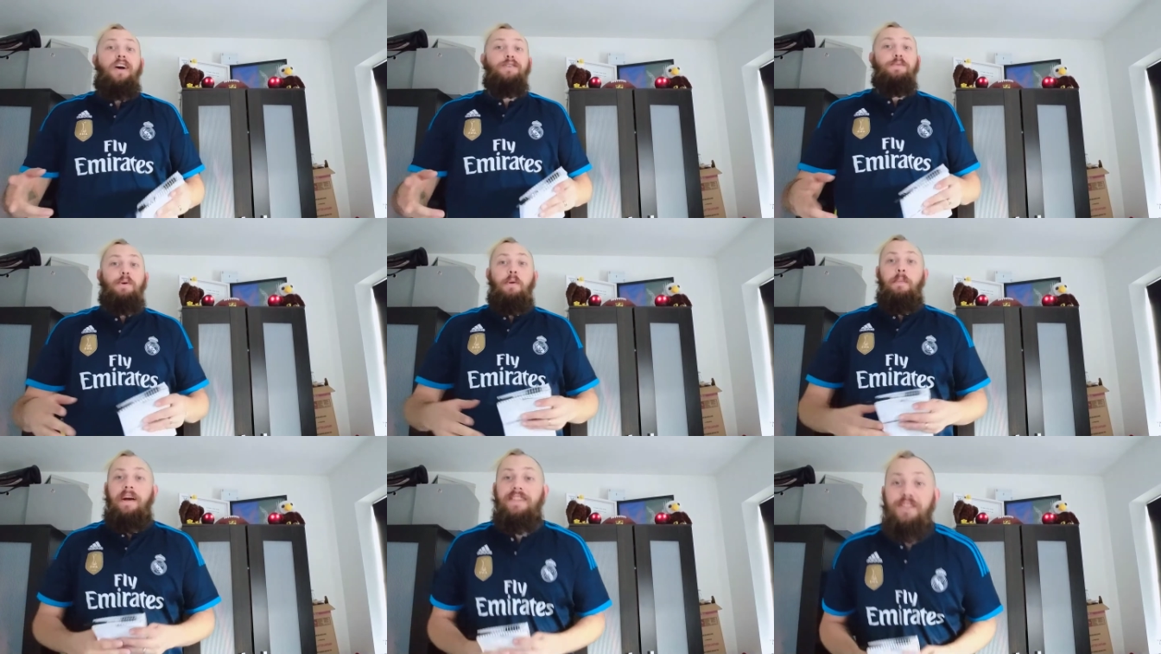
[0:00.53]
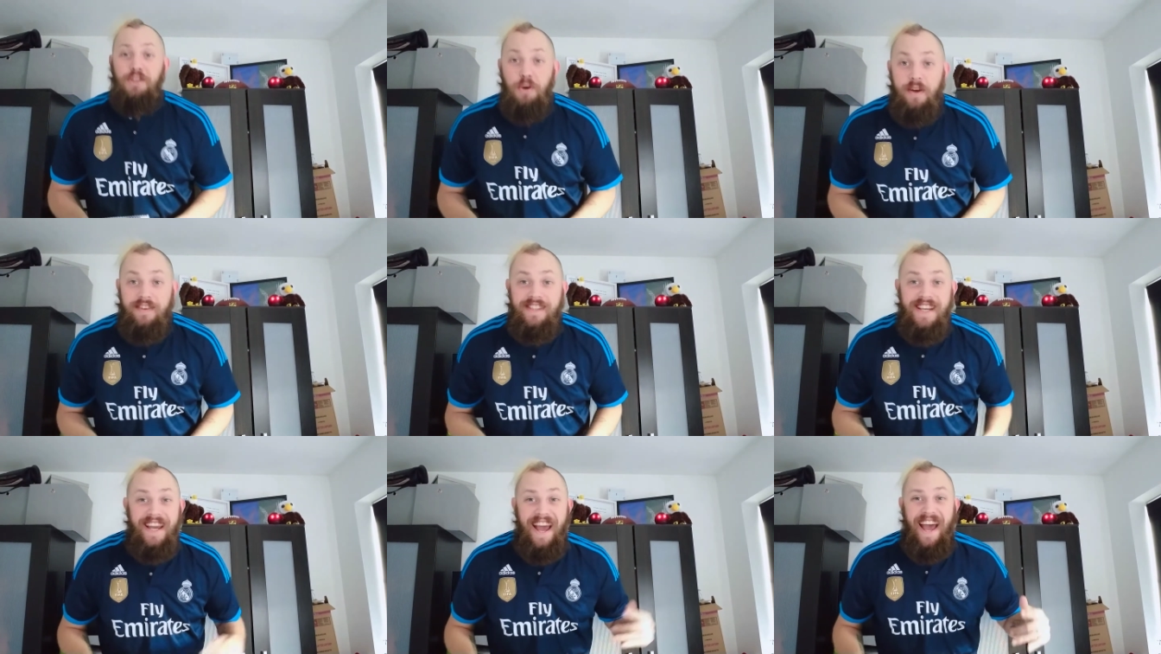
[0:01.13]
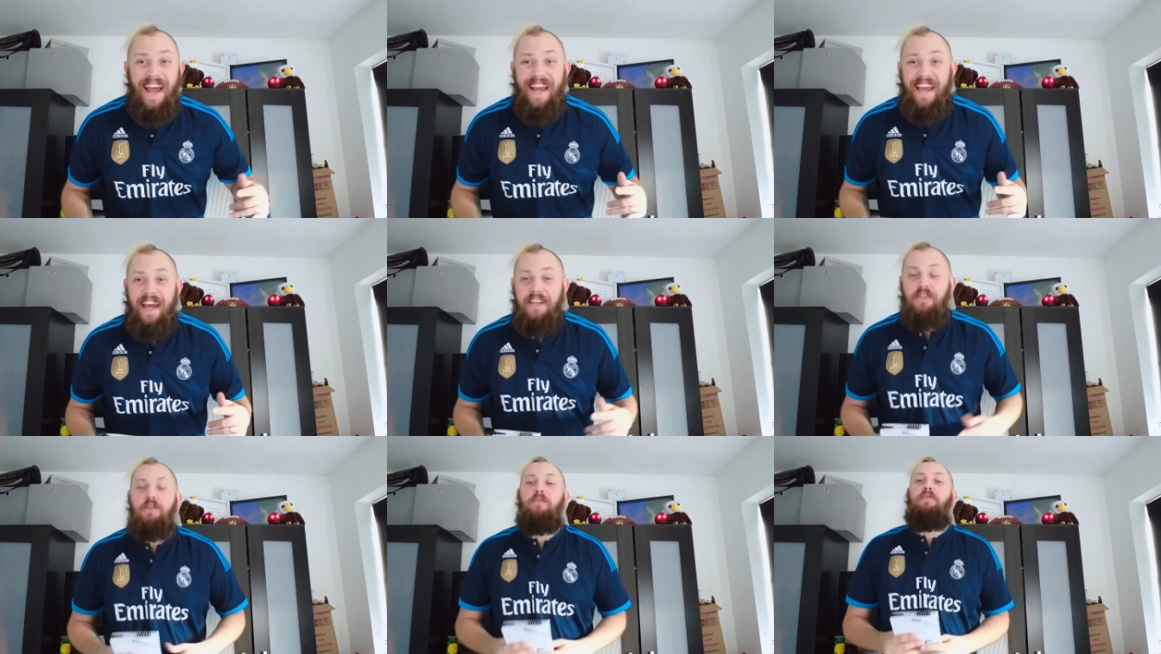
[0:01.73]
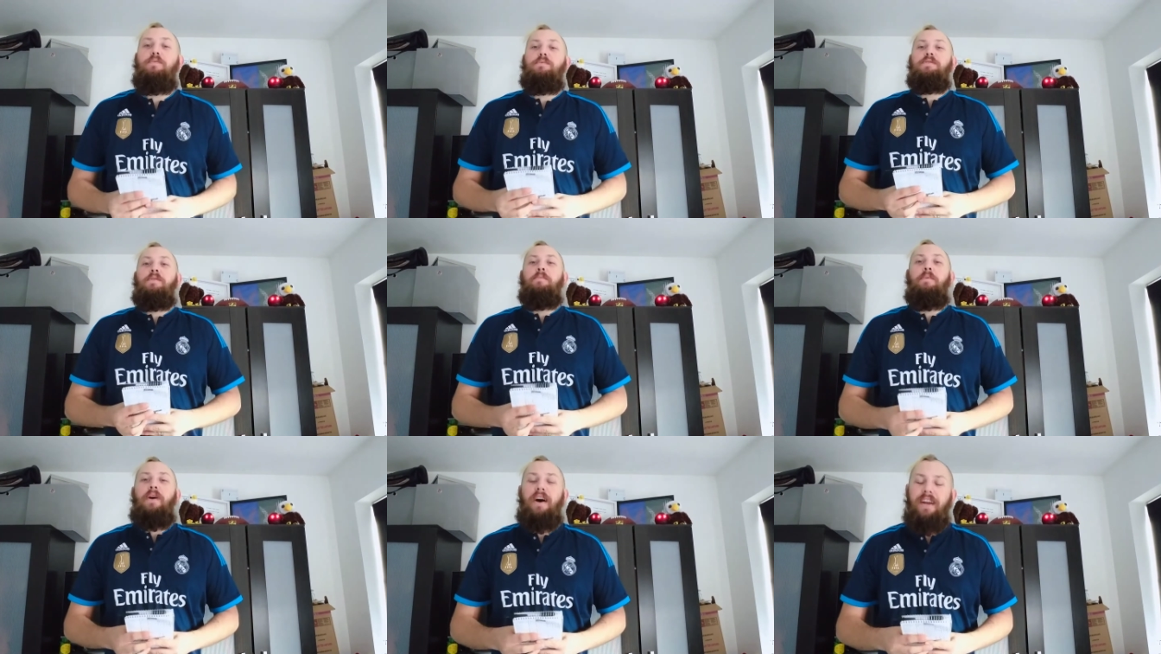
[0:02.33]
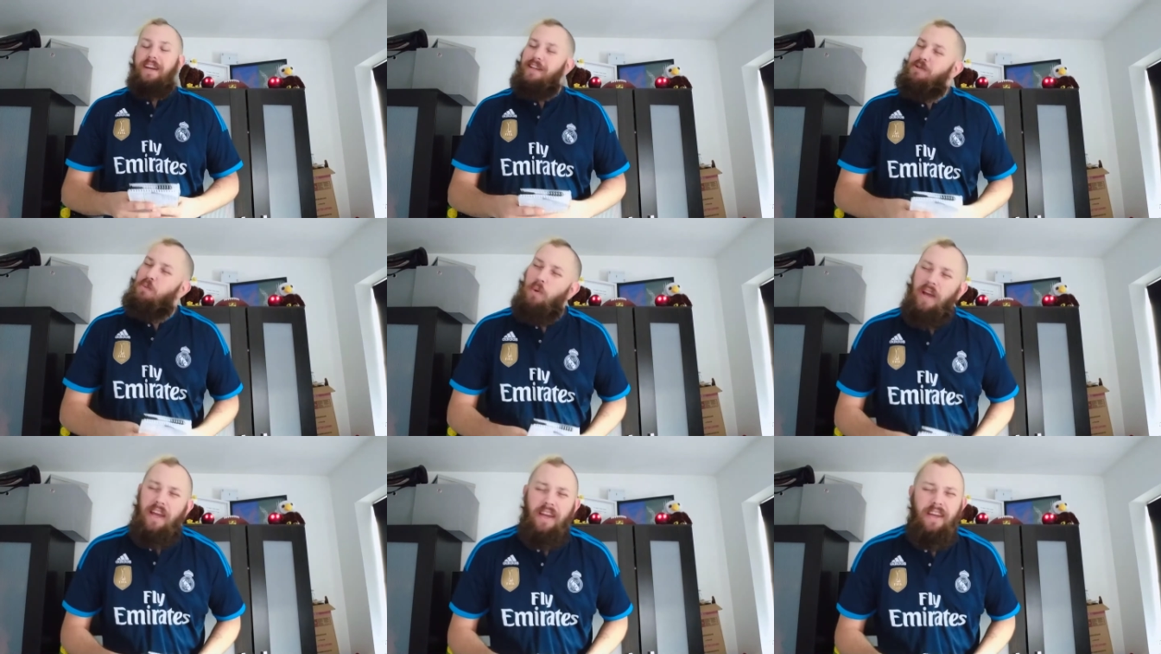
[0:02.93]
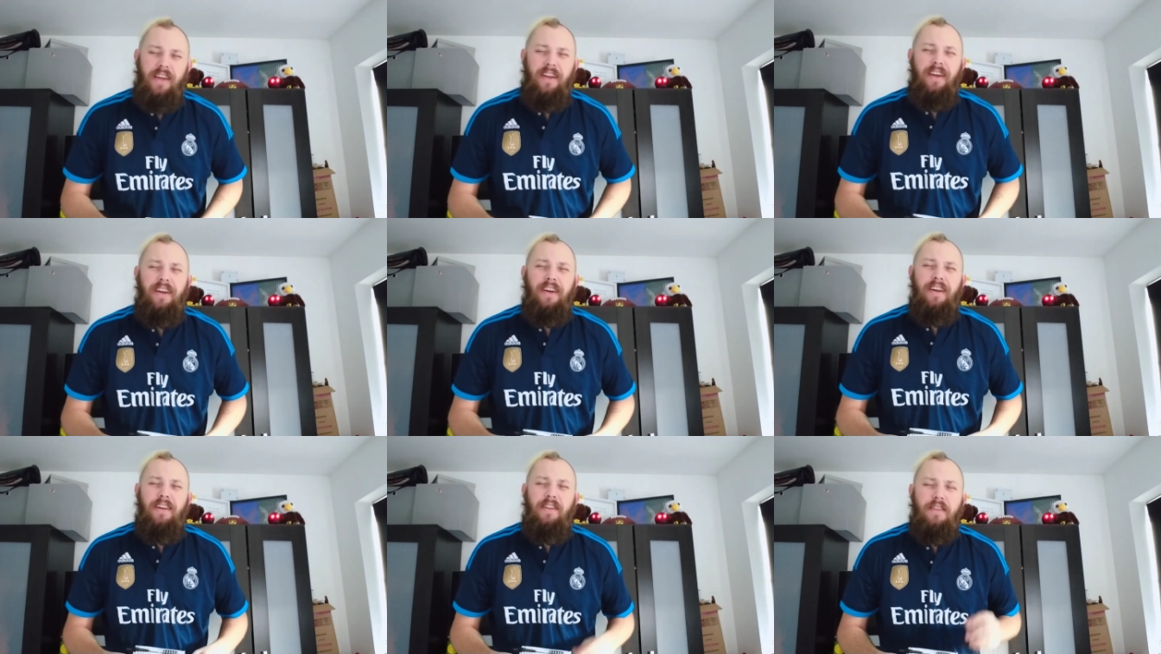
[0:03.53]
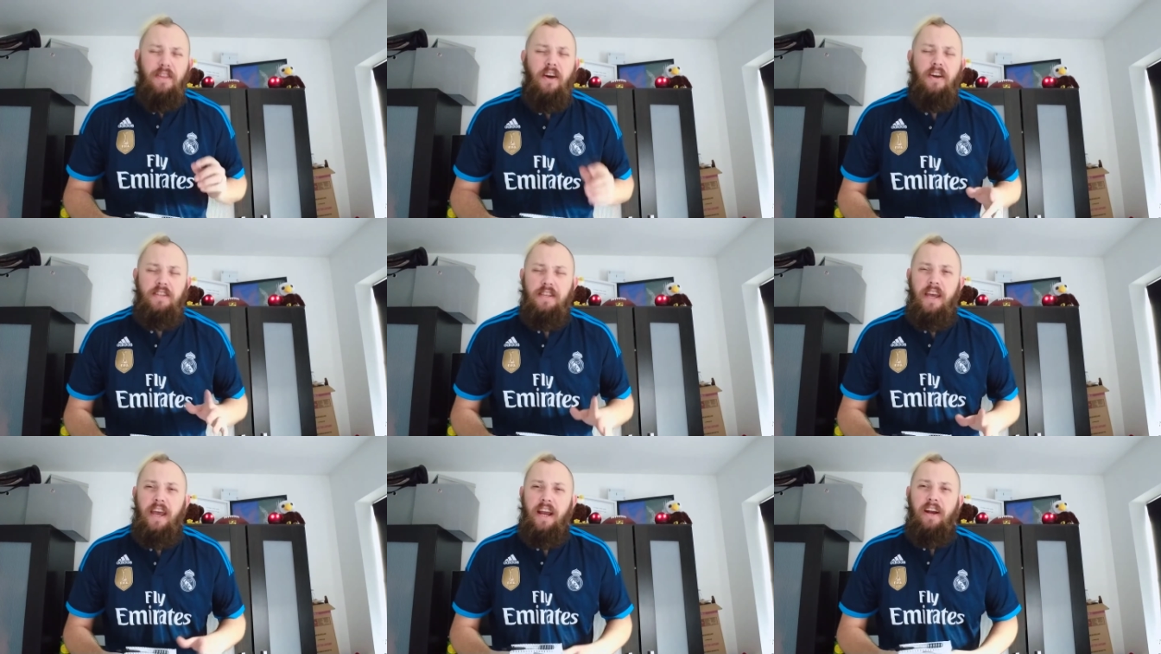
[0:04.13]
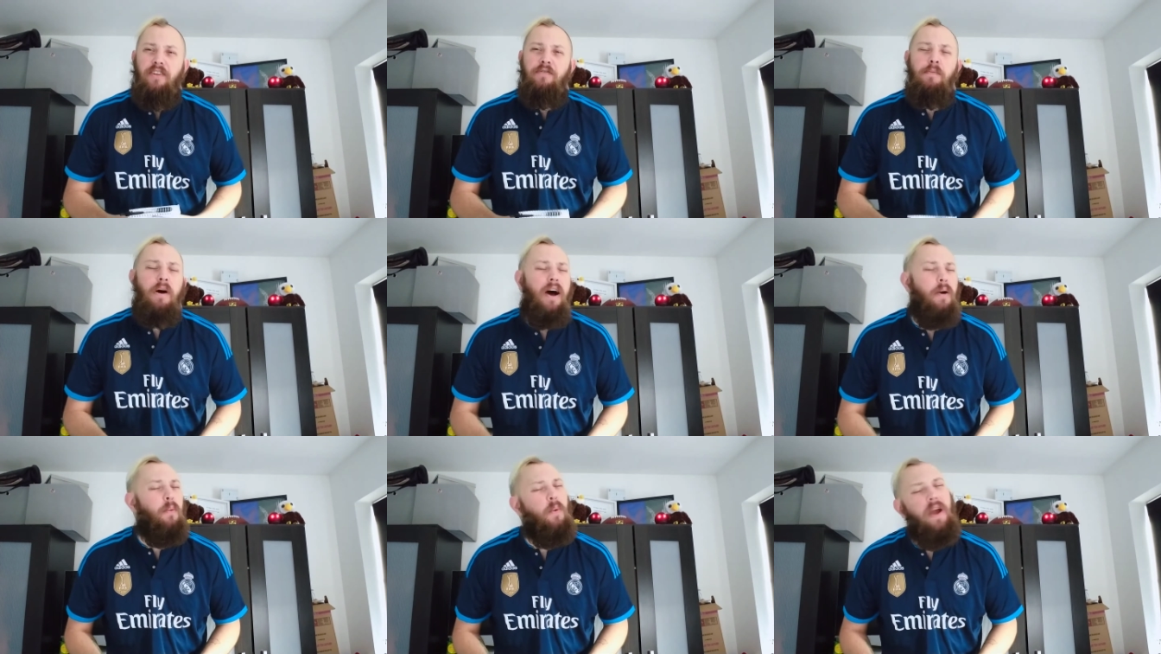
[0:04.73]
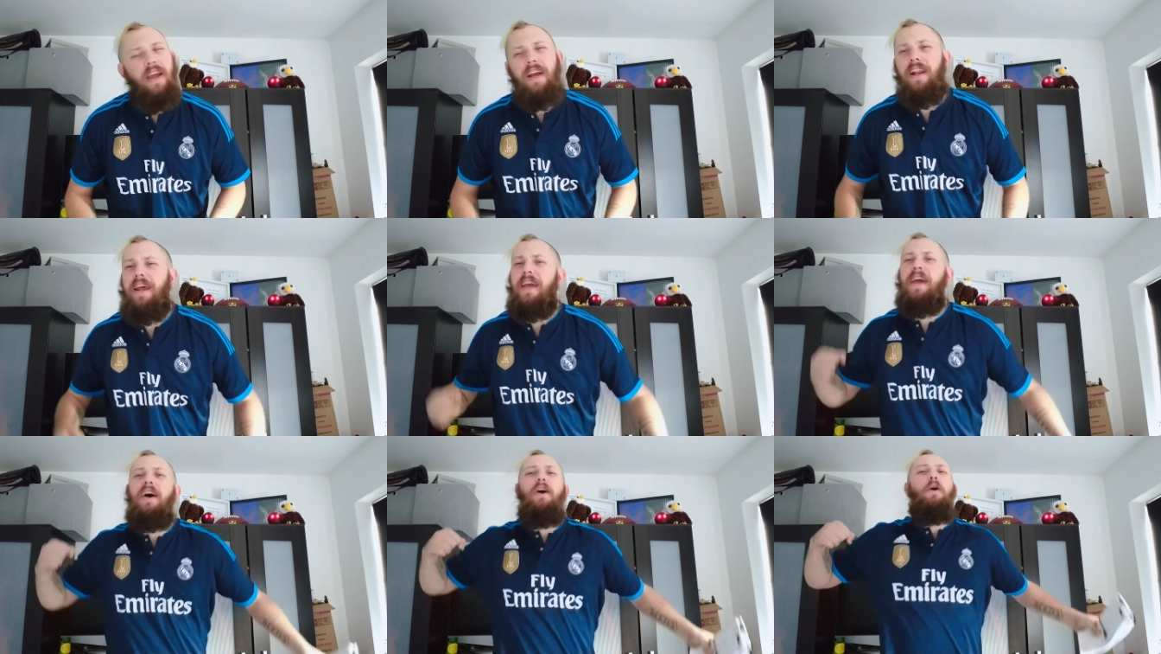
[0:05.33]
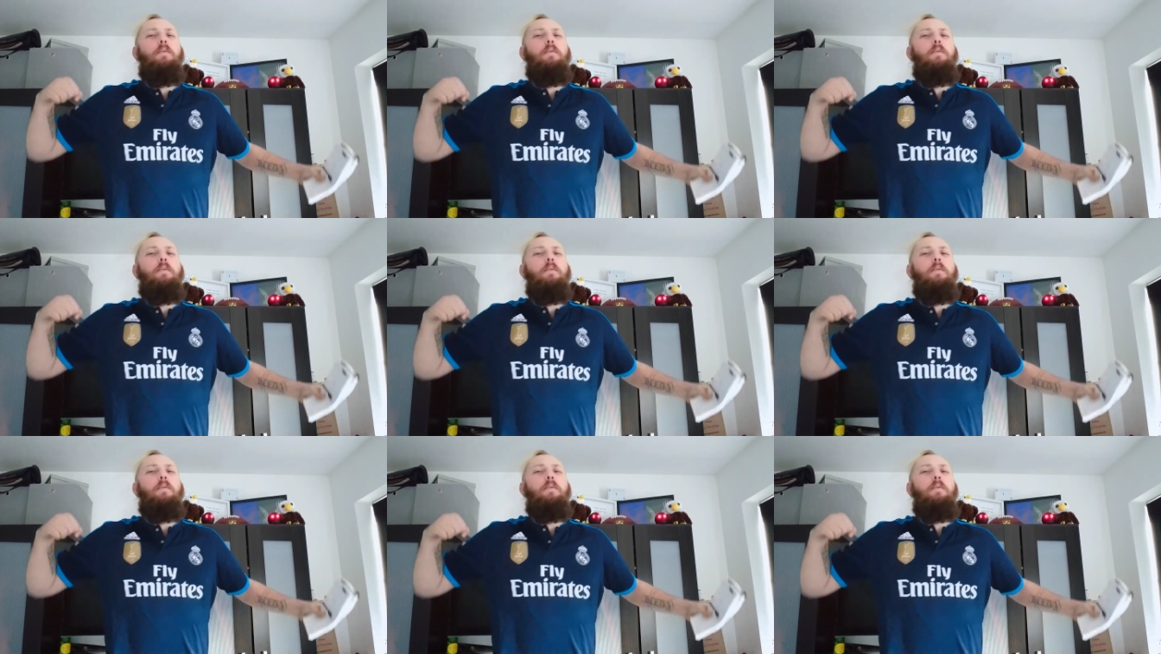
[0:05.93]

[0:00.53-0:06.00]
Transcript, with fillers: guys, welcome back to 2FC, AK 2 Footballs Combined, and it's week 13 of my weekly